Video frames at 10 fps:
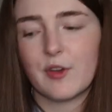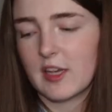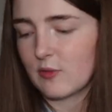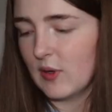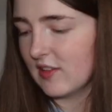
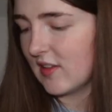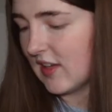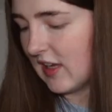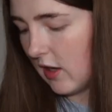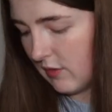first ones in
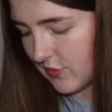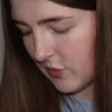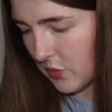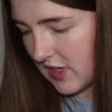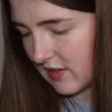here aren't from
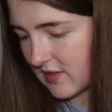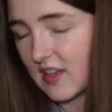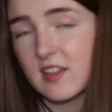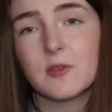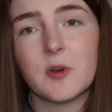the works. I
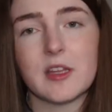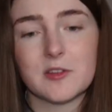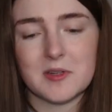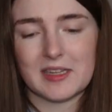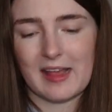don't know what they're
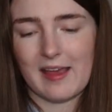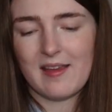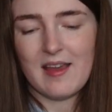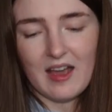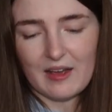doing in there.
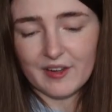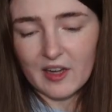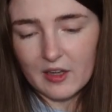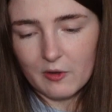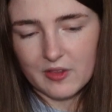I think
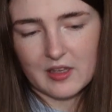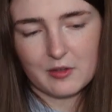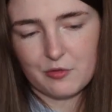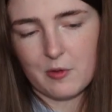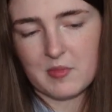I got
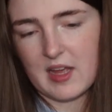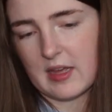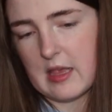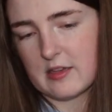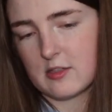these from like
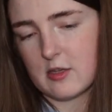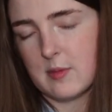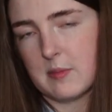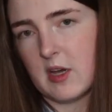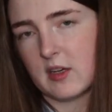a
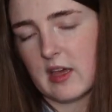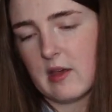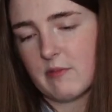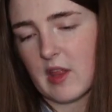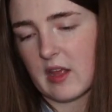
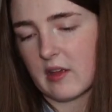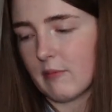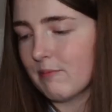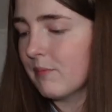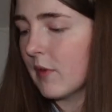supermarket, like
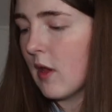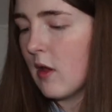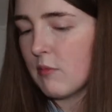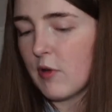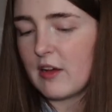
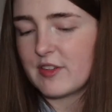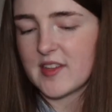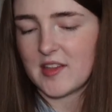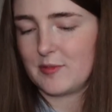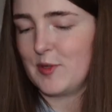either
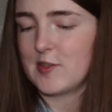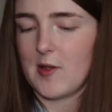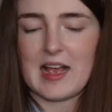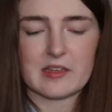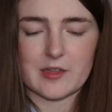Sainsbury's or
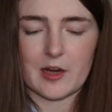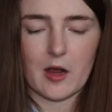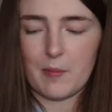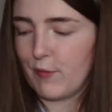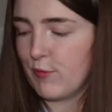Asda, I
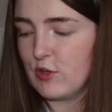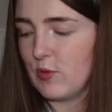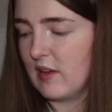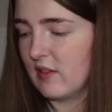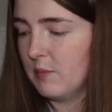can't remember which
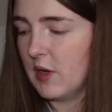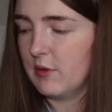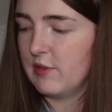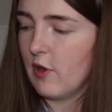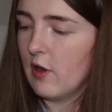one. But
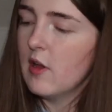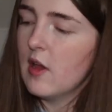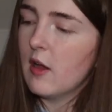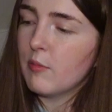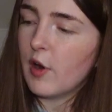we've got
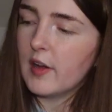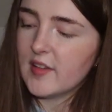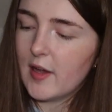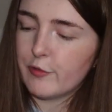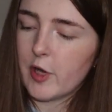
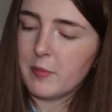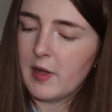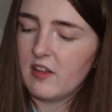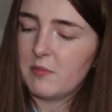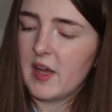Primetime
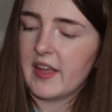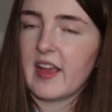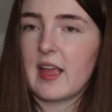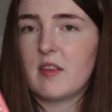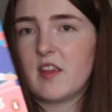Romance by
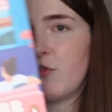Katie